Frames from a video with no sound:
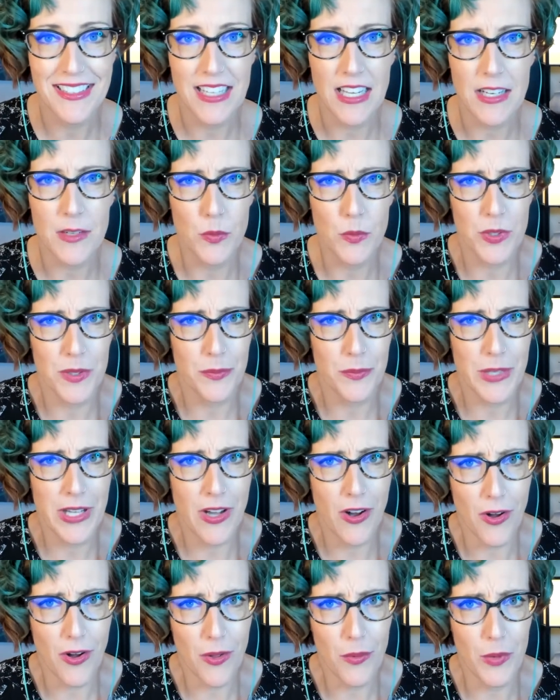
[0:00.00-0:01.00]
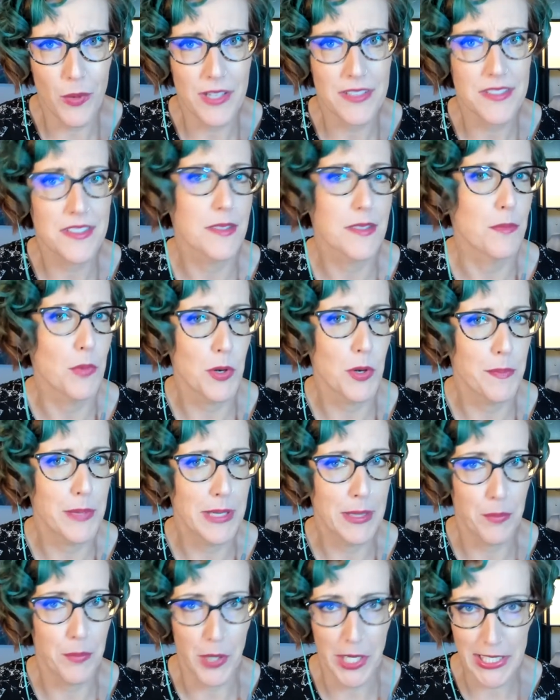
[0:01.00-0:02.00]
And wouldn't we all want some more
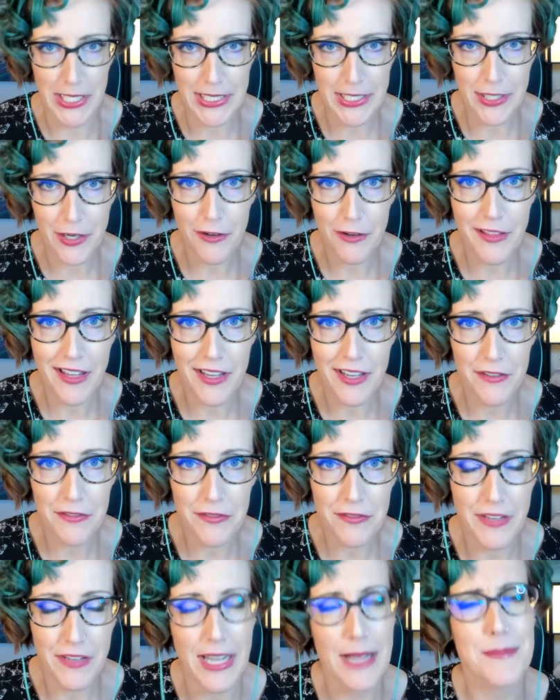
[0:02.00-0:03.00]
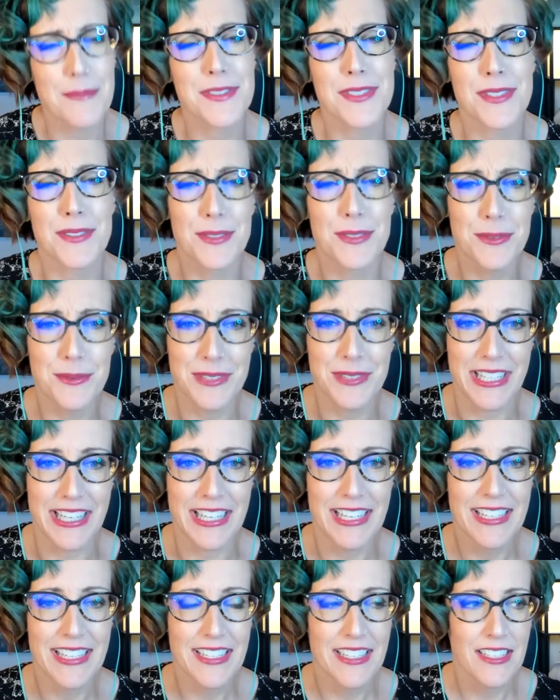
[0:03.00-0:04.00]
big brain in our life?
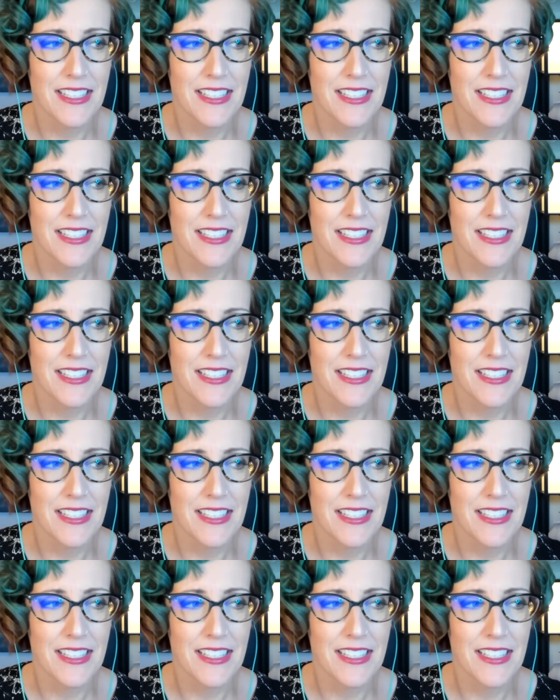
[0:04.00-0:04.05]
Absolutely.